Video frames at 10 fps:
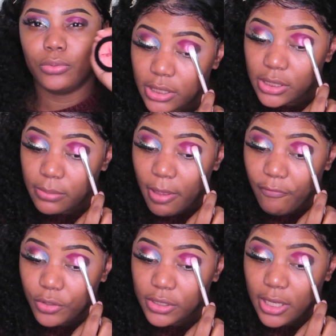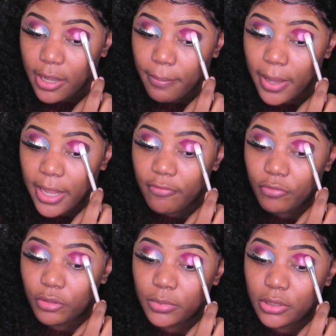This is my first time buying
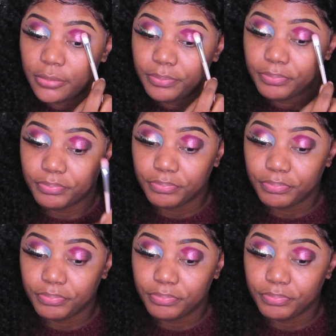from them,